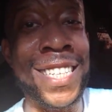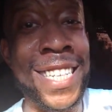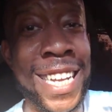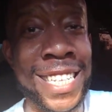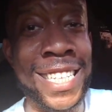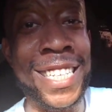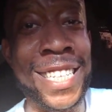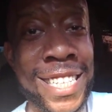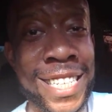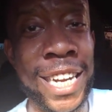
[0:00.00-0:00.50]
You
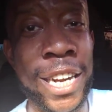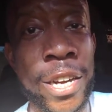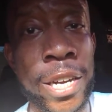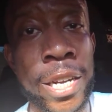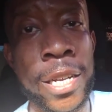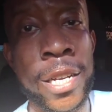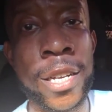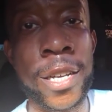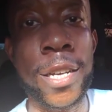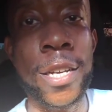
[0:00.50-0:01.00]
fighting
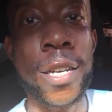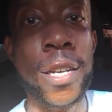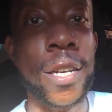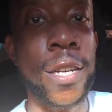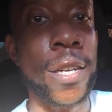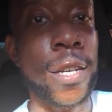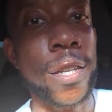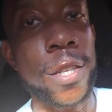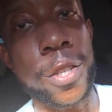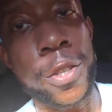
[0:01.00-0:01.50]
for your
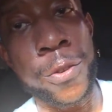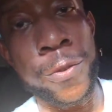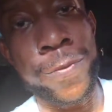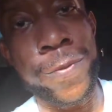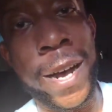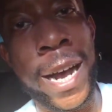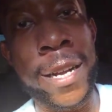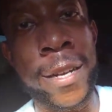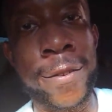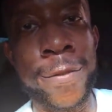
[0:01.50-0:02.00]
life, fighting
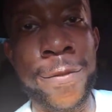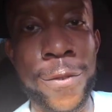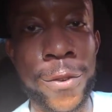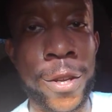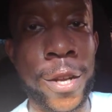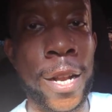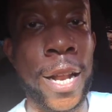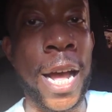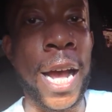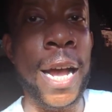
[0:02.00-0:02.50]
to save
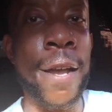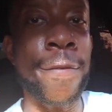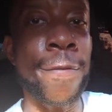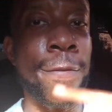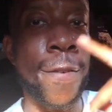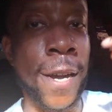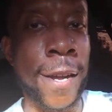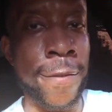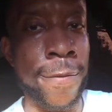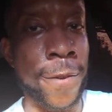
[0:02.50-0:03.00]
somebody else's
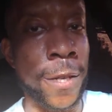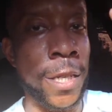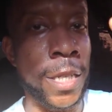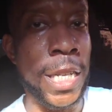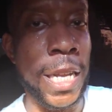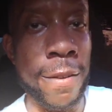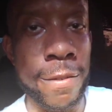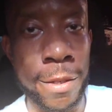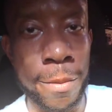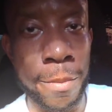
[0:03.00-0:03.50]
life.
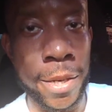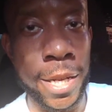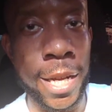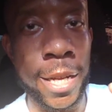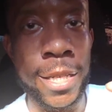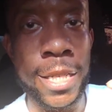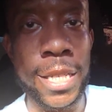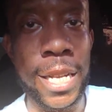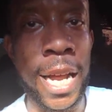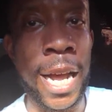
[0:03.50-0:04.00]
You
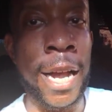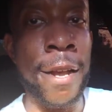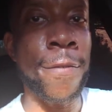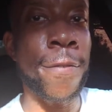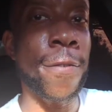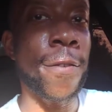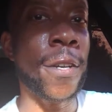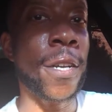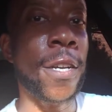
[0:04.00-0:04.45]
know what I mean?